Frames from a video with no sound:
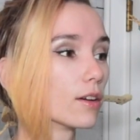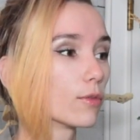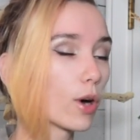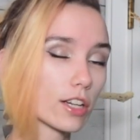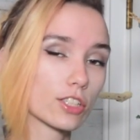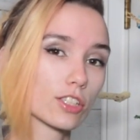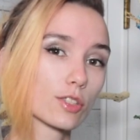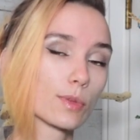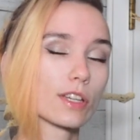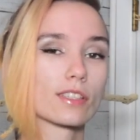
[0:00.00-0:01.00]
washers
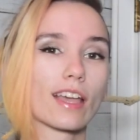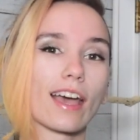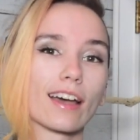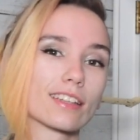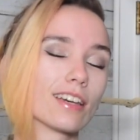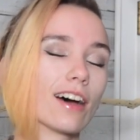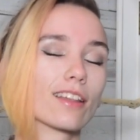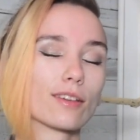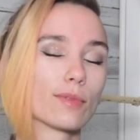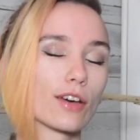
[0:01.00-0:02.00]
because I had a ton
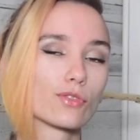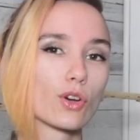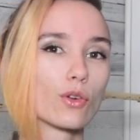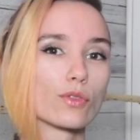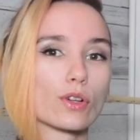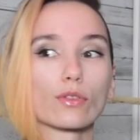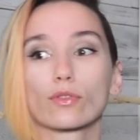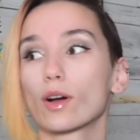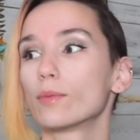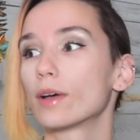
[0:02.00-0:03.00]
of them left over
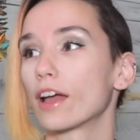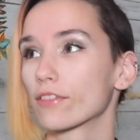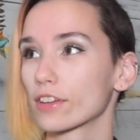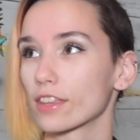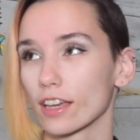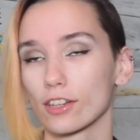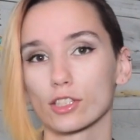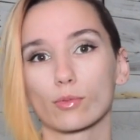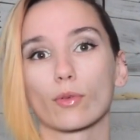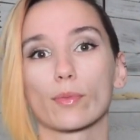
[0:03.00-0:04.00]
from everything
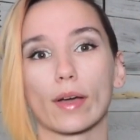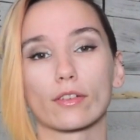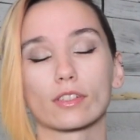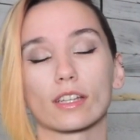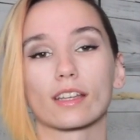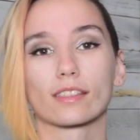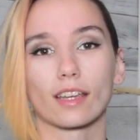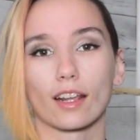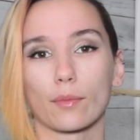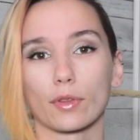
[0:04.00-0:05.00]
else we were mounting and
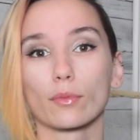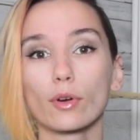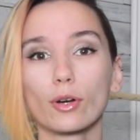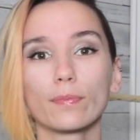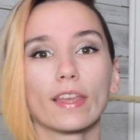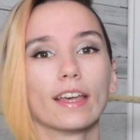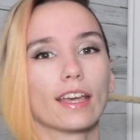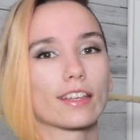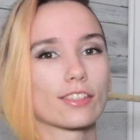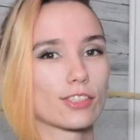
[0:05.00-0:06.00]
setting up in the room.
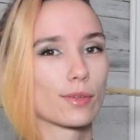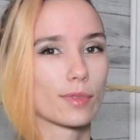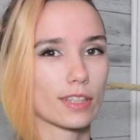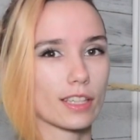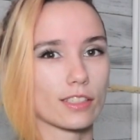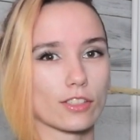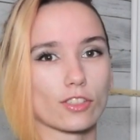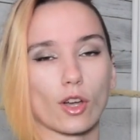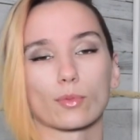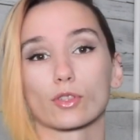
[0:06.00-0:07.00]
It just seemed like the easiest
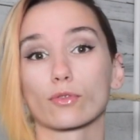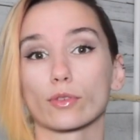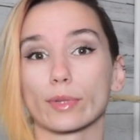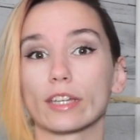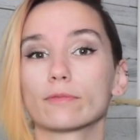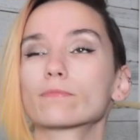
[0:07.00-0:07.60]
option for me.